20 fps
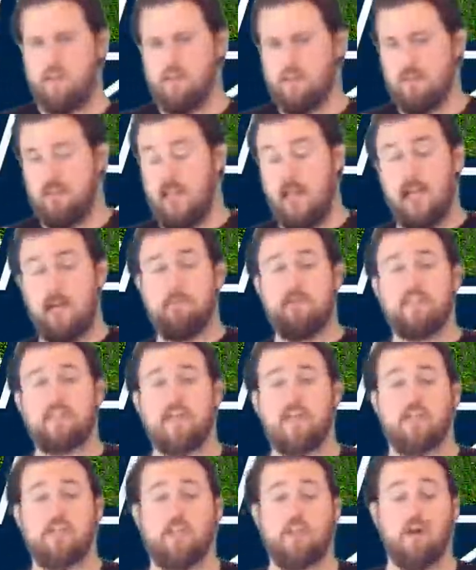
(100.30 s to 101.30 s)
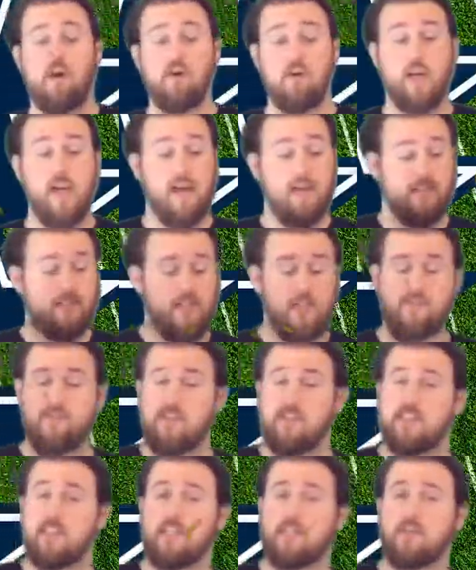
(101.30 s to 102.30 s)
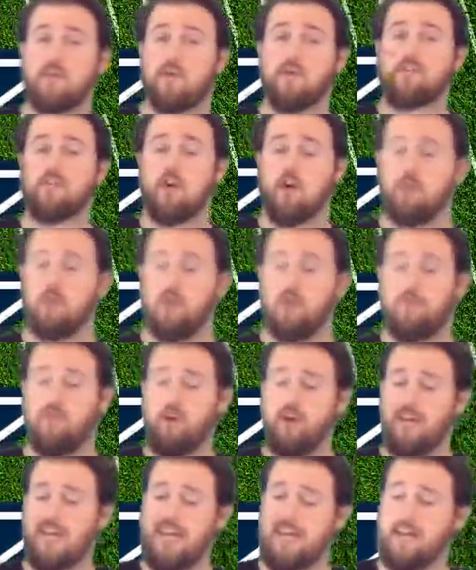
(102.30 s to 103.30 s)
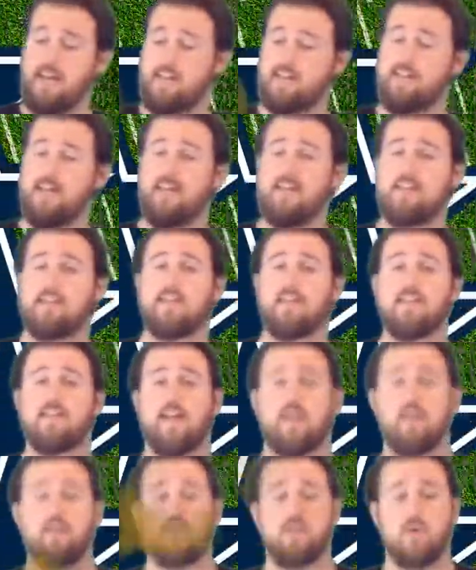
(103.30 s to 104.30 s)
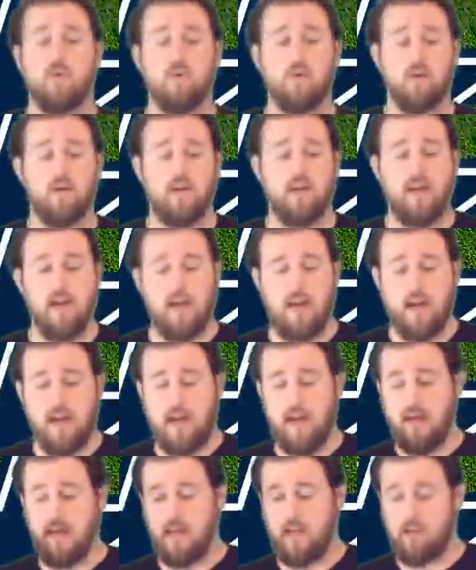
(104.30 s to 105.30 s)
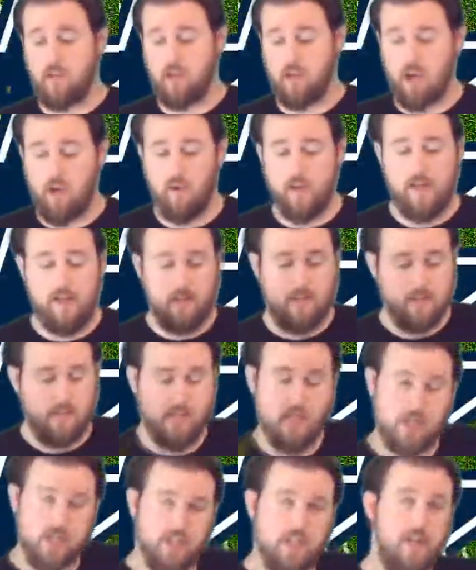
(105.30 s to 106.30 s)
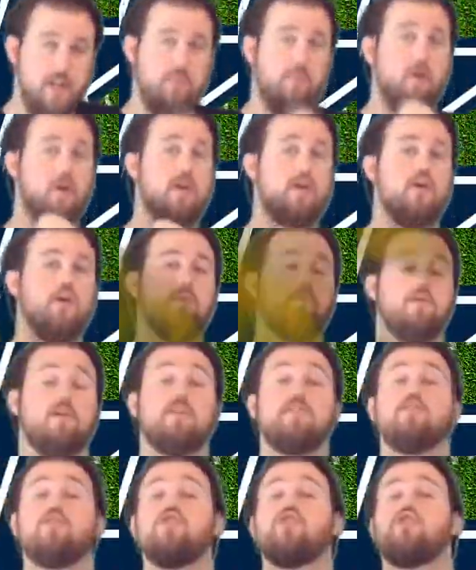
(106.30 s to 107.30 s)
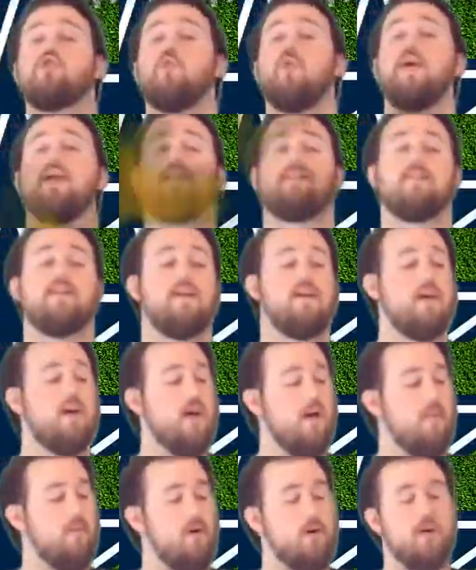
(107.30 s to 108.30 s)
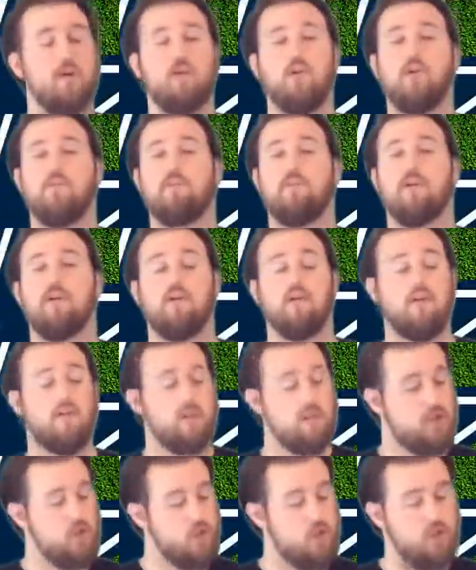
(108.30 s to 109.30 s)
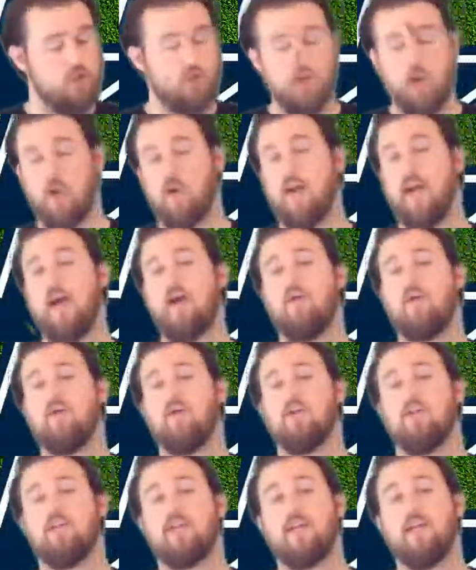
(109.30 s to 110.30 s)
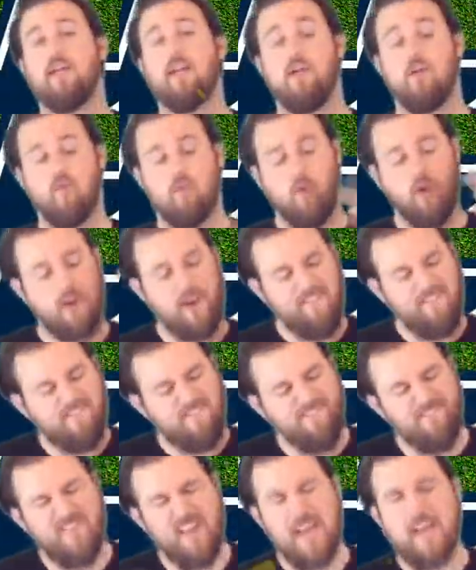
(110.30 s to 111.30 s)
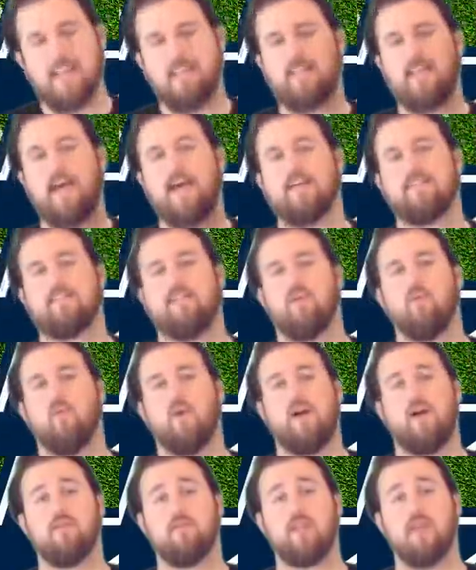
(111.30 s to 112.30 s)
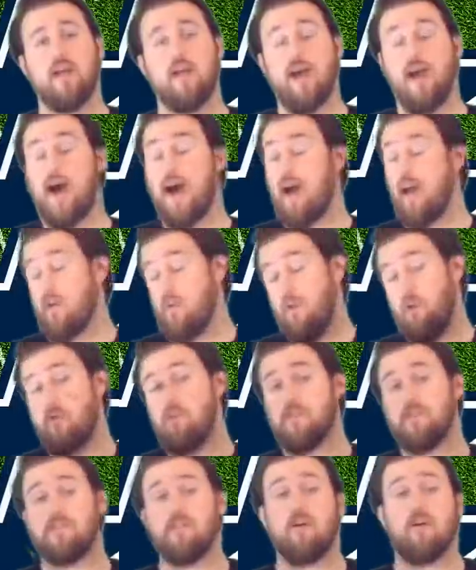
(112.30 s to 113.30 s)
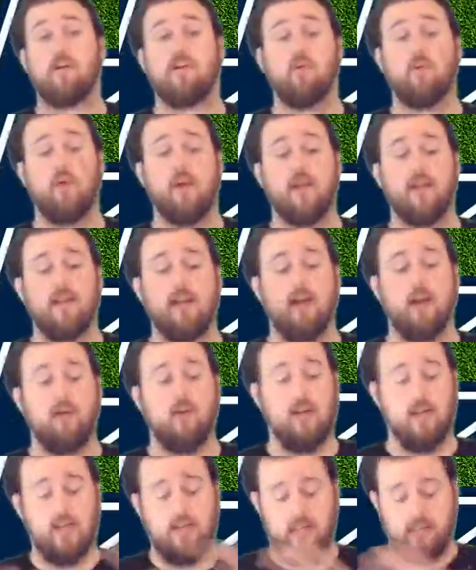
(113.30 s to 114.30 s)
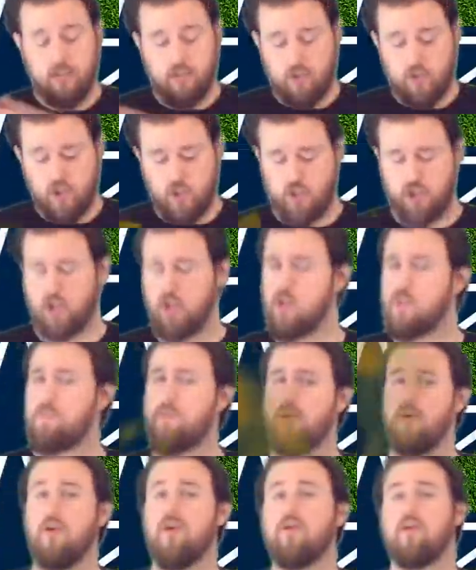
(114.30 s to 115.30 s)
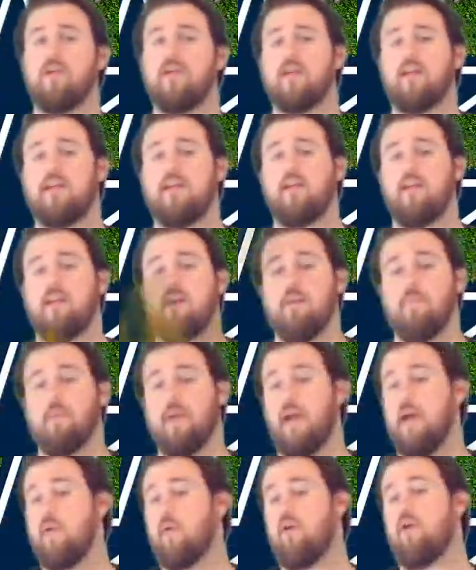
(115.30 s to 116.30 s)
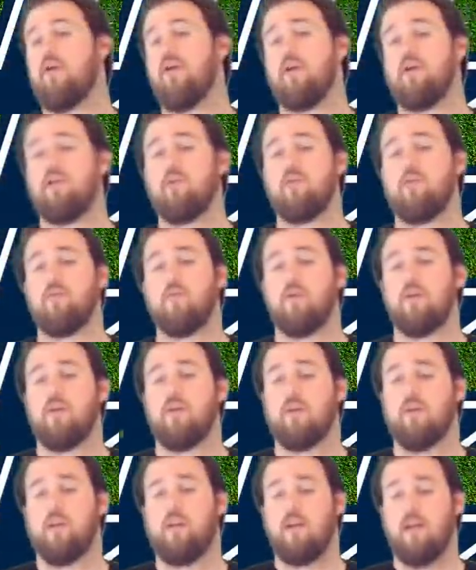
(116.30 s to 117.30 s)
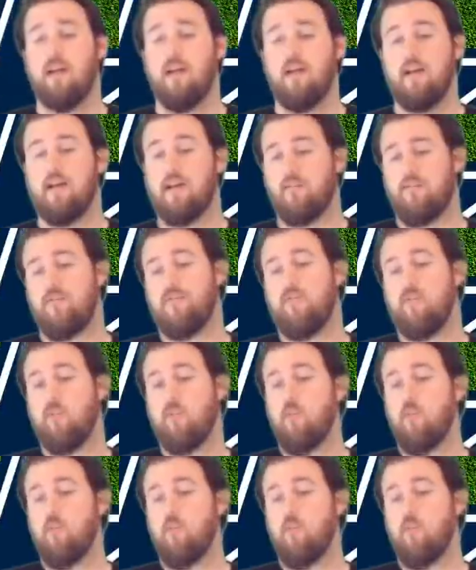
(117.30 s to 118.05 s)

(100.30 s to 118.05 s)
Second possession. Okay, defense gets you a turnover in Tennessee territory. And you go in. Touchdown Amari Cooper. Sweet. Amari Cooper showing out early. Running fantastic routes. I would almost argue right now, and it is super early, but I would argue if